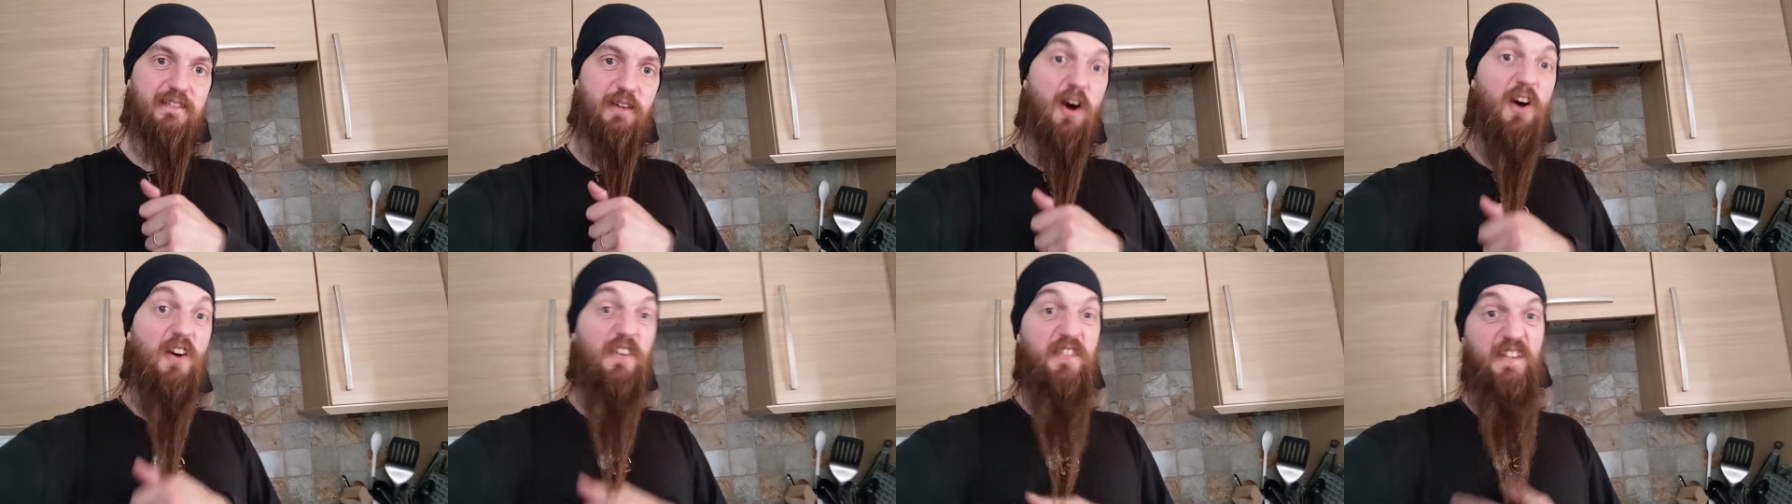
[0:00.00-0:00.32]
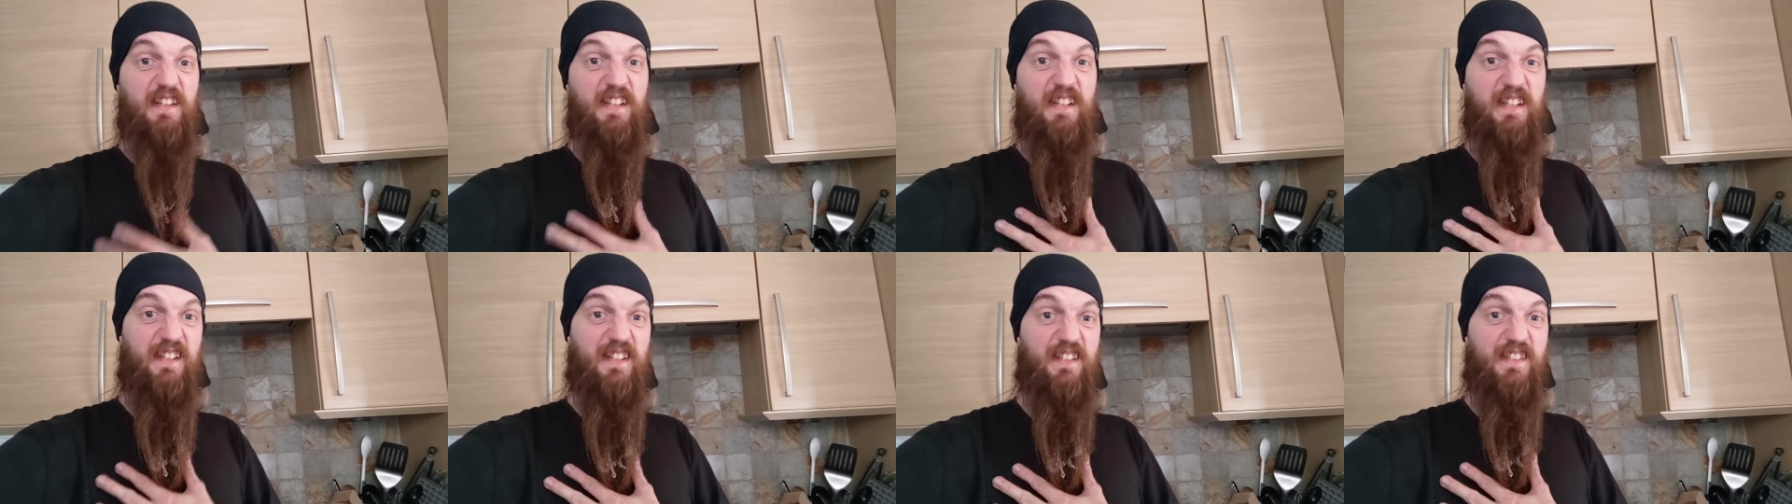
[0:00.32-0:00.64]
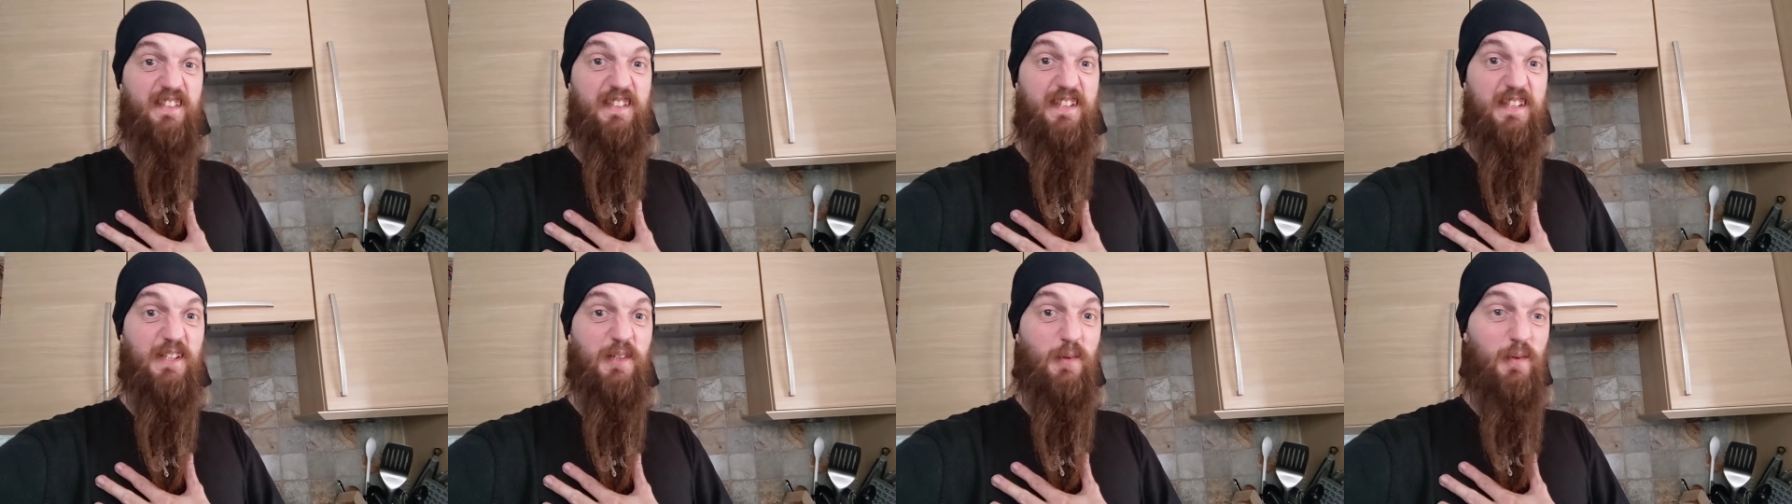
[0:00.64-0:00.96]
I think it
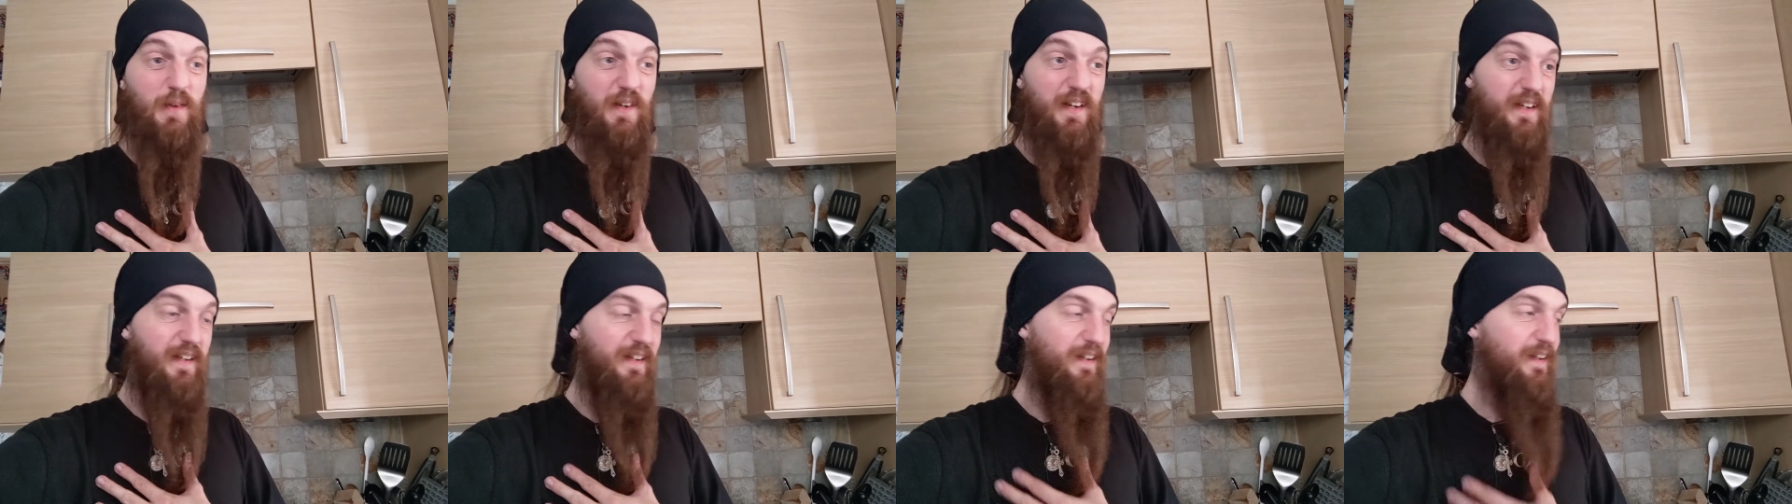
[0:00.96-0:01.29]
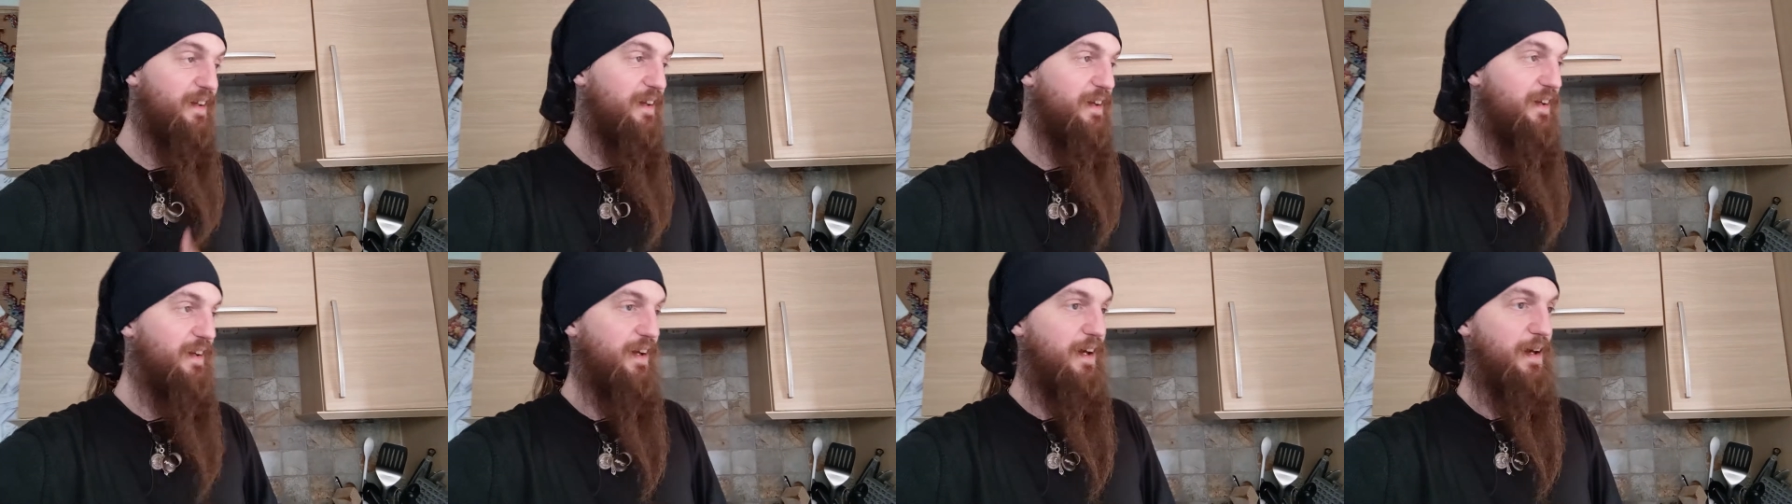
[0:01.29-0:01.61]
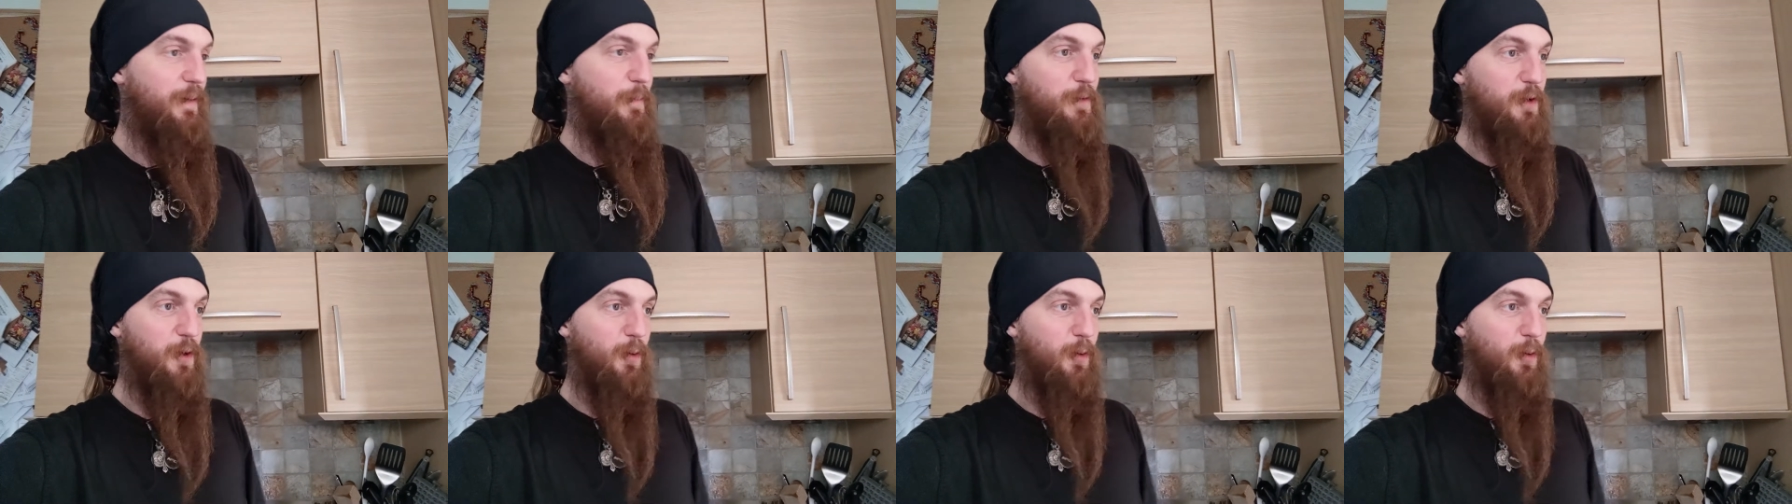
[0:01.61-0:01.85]
is anyway, um,